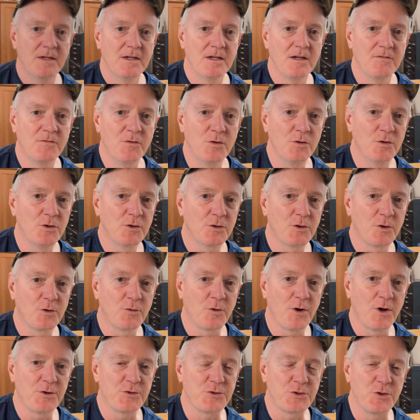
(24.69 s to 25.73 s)
If you look
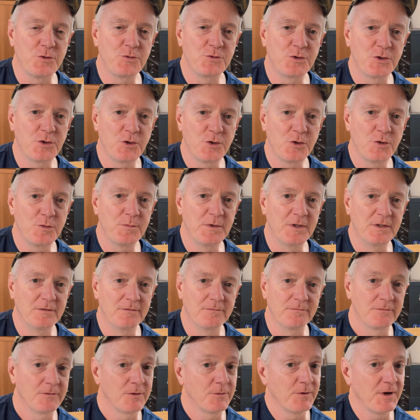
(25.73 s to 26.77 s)
across YouTube and
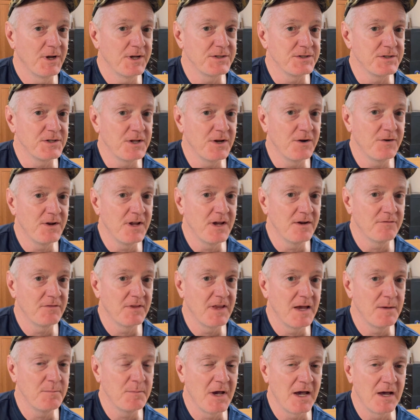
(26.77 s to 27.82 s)
the rest of the internet for
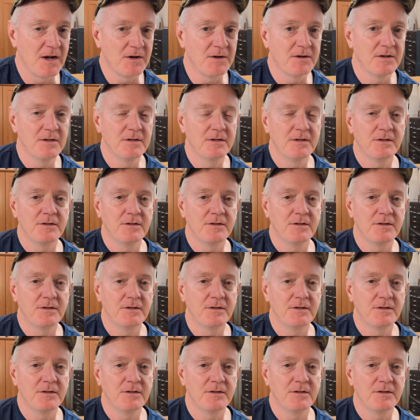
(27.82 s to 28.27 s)
that matter,